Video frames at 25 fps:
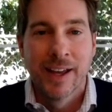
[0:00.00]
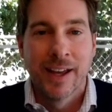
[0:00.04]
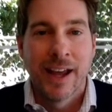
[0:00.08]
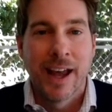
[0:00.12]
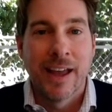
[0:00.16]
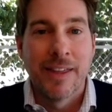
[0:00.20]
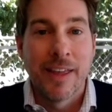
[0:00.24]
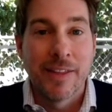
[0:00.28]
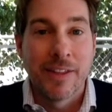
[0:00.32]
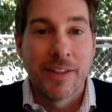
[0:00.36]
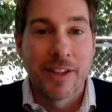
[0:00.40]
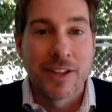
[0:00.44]

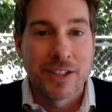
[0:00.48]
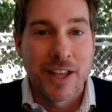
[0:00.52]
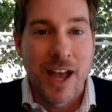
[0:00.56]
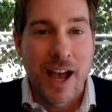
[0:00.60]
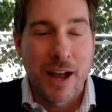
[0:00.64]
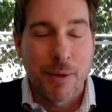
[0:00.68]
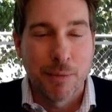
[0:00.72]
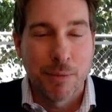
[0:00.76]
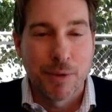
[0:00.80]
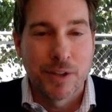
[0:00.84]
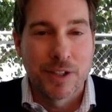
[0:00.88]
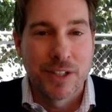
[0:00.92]
And then the
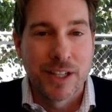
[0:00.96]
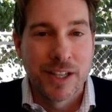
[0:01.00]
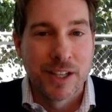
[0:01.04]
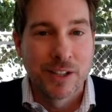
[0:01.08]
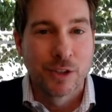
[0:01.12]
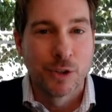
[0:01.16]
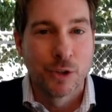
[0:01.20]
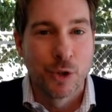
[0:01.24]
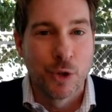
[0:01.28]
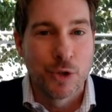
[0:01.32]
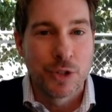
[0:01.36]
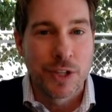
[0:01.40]
stock proceeded
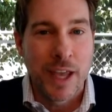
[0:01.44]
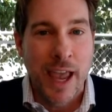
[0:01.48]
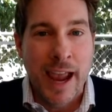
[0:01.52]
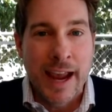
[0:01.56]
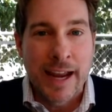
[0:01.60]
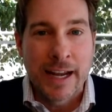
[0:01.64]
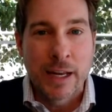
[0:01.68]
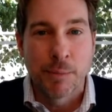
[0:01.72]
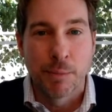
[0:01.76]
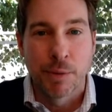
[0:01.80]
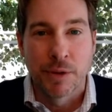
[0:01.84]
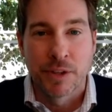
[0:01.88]
to lose
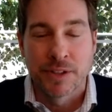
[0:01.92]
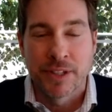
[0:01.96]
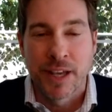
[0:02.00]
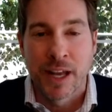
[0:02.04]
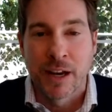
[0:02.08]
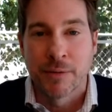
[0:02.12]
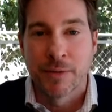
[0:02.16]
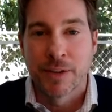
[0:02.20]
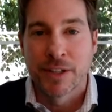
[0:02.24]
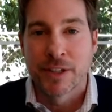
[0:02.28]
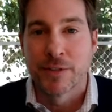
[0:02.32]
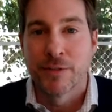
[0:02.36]
80%
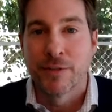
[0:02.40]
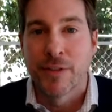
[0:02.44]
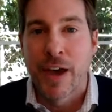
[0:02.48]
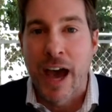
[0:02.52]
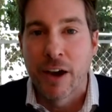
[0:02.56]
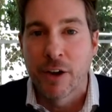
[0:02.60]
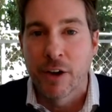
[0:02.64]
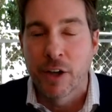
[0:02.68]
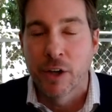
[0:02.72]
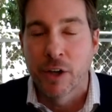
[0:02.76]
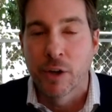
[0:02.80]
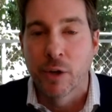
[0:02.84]
of its
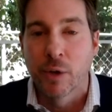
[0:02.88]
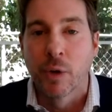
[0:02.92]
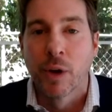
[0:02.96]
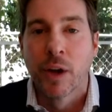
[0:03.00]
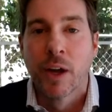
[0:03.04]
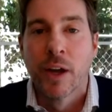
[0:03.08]
value.